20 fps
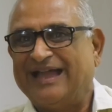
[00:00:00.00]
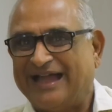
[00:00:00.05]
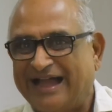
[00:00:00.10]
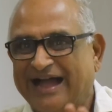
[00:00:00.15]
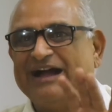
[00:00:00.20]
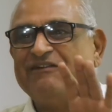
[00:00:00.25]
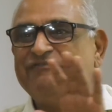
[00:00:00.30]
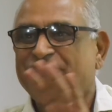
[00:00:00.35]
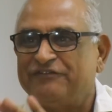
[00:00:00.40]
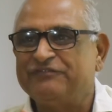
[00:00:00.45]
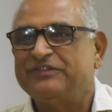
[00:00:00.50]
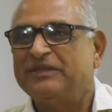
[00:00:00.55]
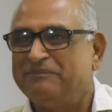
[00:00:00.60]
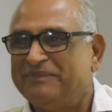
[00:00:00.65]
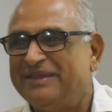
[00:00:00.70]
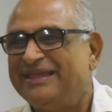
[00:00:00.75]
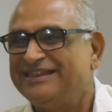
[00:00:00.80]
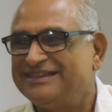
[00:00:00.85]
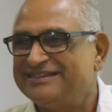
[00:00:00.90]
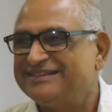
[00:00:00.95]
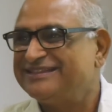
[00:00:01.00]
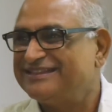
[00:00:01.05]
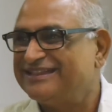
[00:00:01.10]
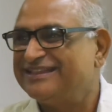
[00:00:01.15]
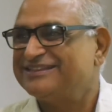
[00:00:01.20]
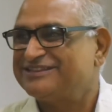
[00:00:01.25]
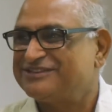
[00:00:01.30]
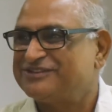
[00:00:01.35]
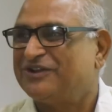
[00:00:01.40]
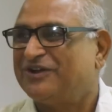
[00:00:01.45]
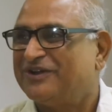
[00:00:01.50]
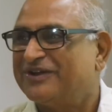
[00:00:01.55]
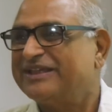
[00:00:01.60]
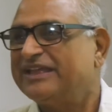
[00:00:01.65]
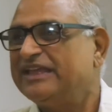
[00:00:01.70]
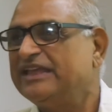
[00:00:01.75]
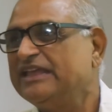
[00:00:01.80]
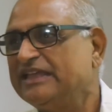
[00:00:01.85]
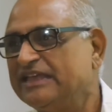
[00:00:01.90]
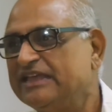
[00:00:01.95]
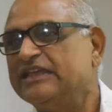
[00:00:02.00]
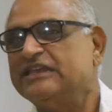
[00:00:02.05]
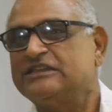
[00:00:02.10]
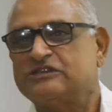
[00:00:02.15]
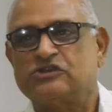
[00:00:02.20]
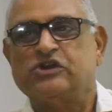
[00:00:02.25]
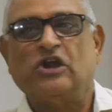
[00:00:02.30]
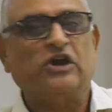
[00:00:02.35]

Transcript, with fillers: Half of the male stock is